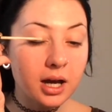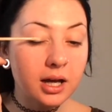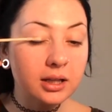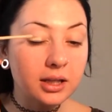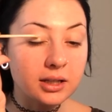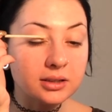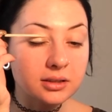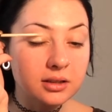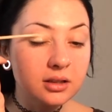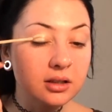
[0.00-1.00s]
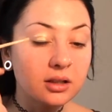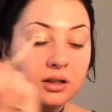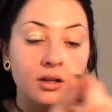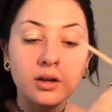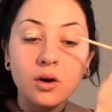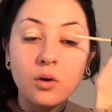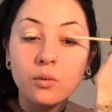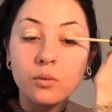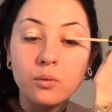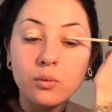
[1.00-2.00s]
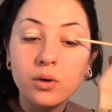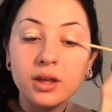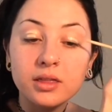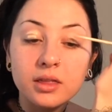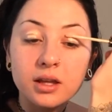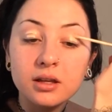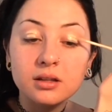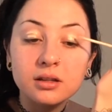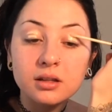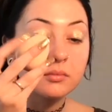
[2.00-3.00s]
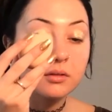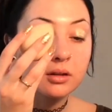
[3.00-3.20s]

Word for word: eyelid with this.